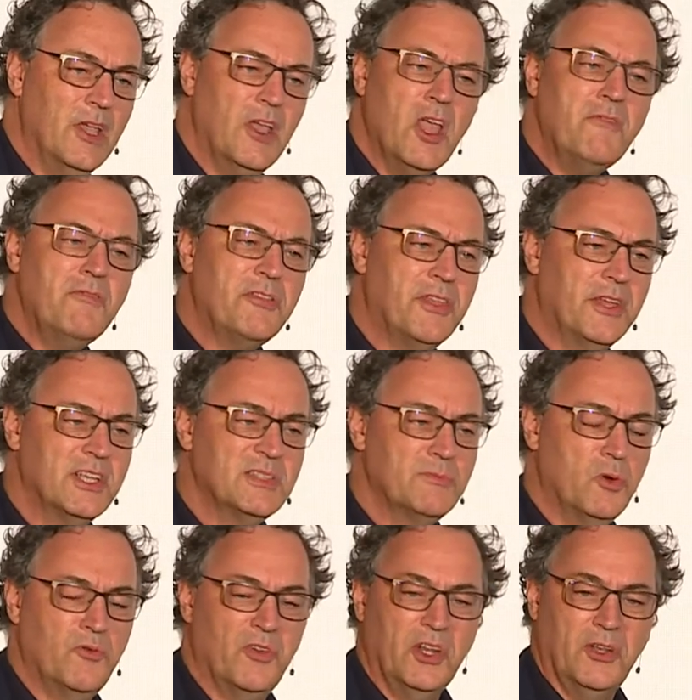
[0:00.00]
Everything is
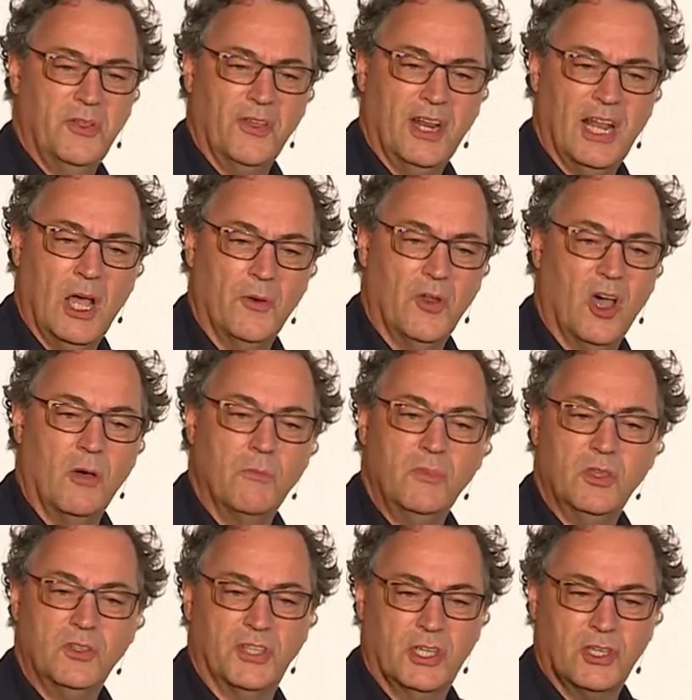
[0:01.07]
moving into the cloud. Our
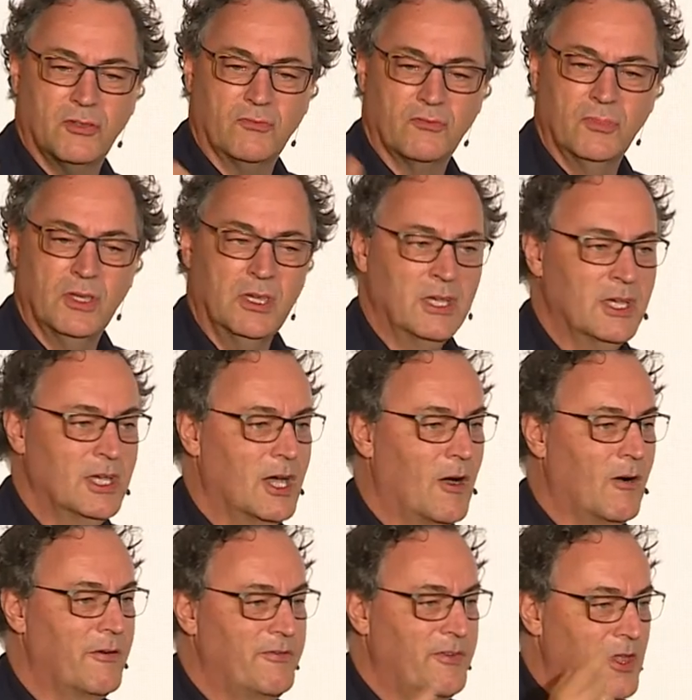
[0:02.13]
music,
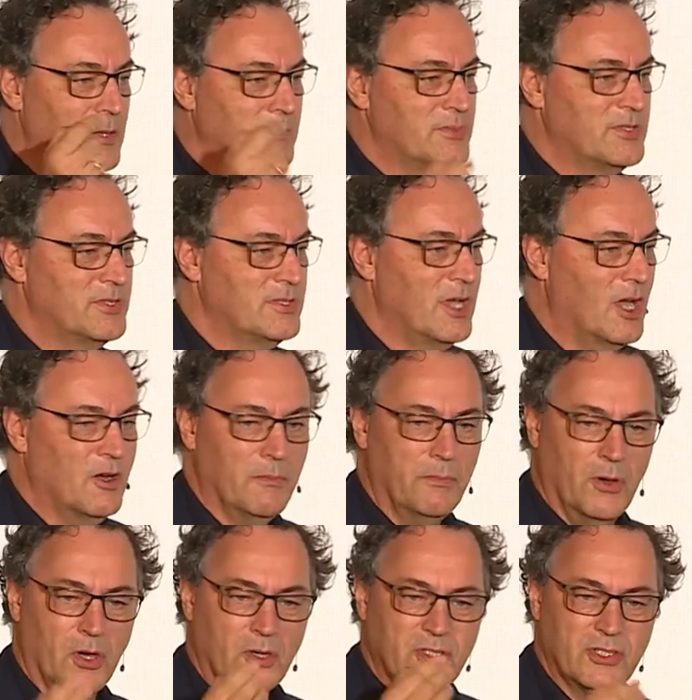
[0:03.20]
our films, our
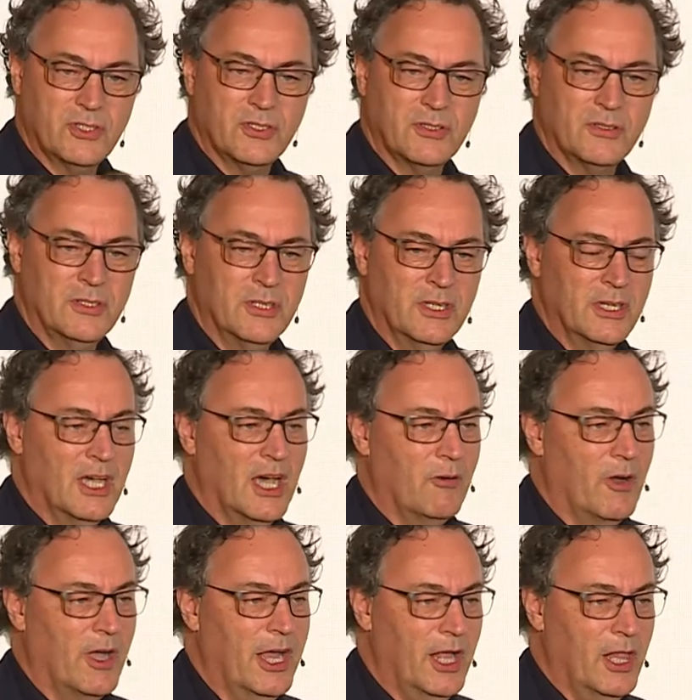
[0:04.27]
books,
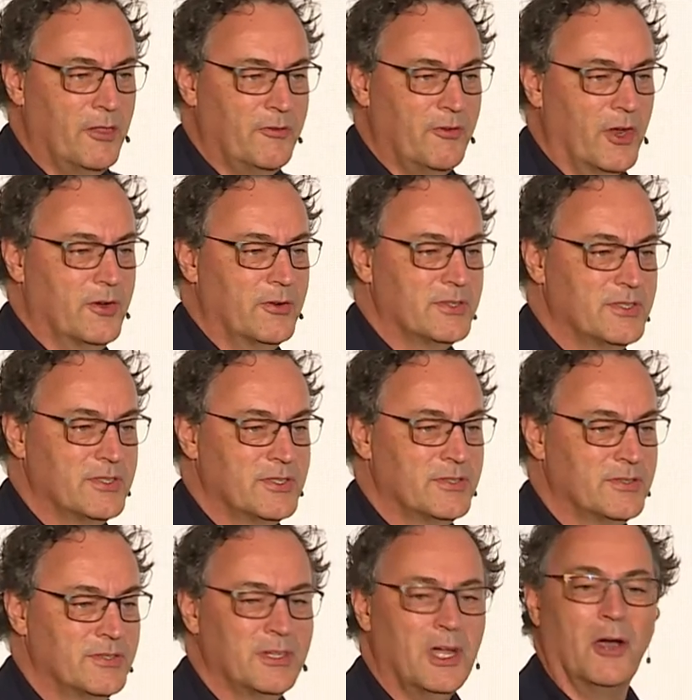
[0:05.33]
our health records,
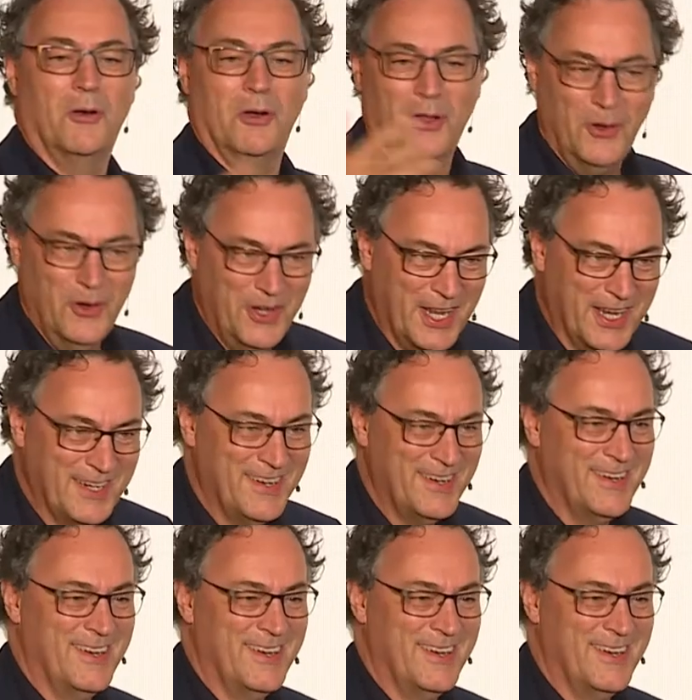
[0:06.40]
our learning.